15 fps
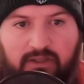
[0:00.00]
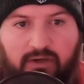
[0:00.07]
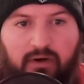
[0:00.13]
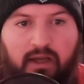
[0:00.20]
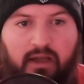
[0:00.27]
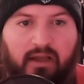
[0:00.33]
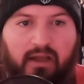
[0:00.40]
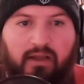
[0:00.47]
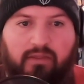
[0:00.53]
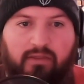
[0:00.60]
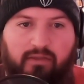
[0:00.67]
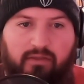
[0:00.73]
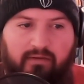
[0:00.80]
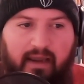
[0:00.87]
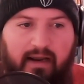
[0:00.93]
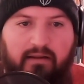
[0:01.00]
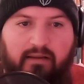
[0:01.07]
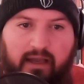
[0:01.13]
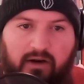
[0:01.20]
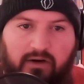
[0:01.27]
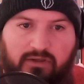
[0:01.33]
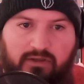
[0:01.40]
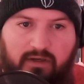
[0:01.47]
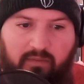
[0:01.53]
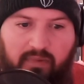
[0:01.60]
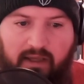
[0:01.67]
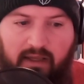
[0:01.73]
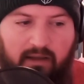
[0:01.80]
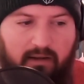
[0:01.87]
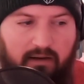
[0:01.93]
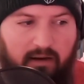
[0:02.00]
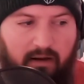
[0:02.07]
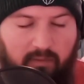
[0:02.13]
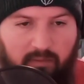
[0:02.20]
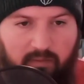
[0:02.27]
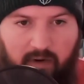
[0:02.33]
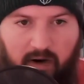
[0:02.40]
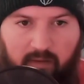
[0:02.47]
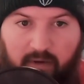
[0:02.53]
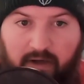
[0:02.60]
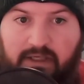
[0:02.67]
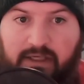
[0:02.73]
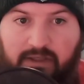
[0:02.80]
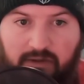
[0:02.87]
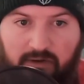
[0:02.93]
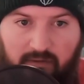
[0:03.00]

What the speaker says: So data layers can be are much easier to